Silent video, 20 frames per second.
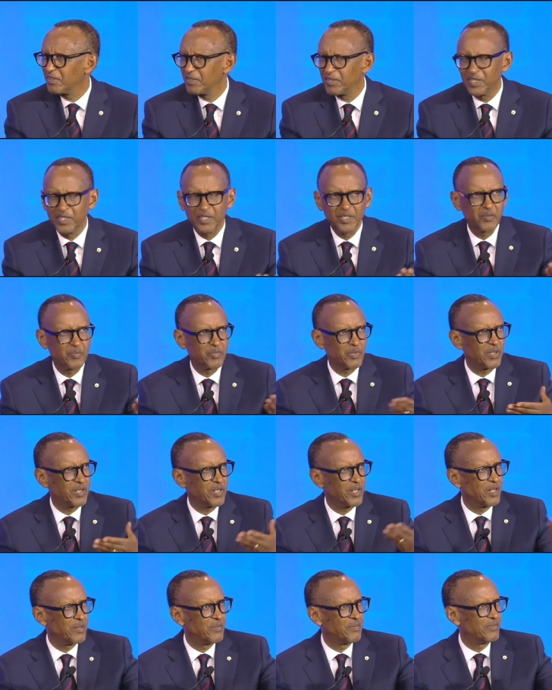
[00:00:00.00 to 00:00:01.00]
in the
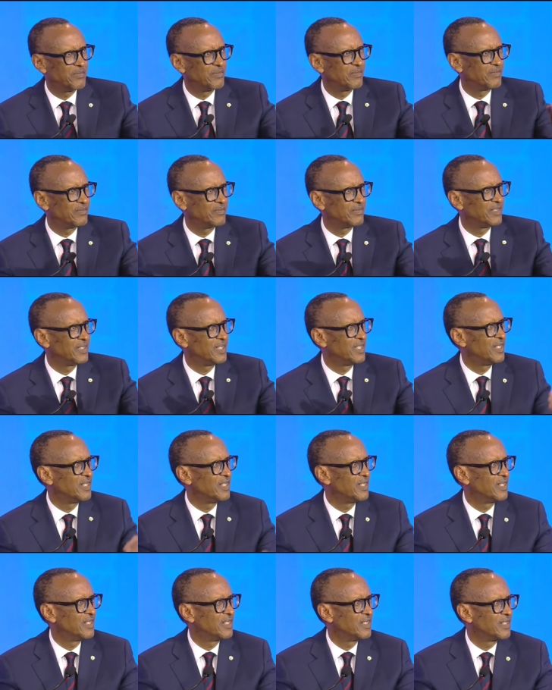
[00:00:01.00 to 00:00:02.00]
program
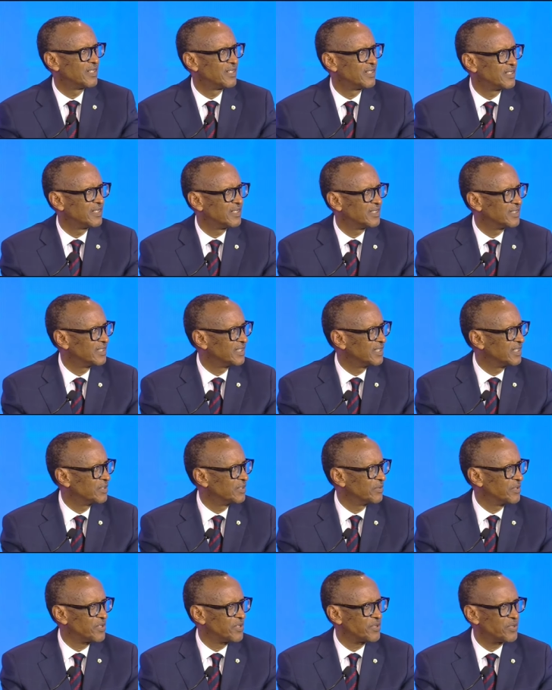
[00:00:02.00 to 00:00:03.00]
uh, we
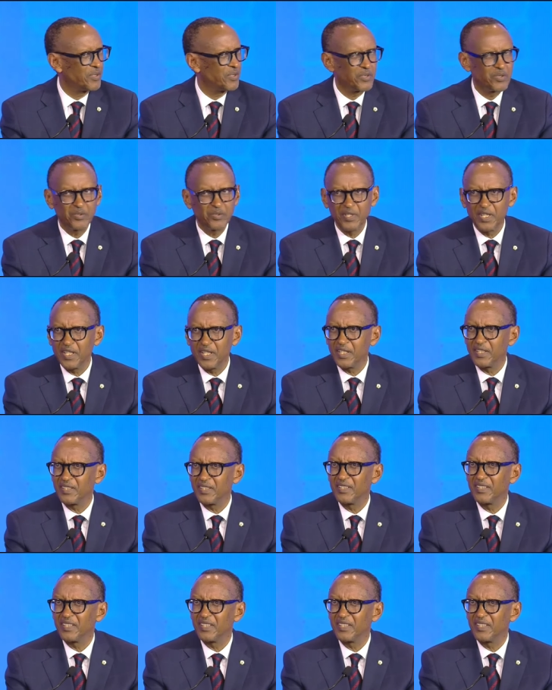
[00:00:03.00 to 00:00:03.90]
saw today,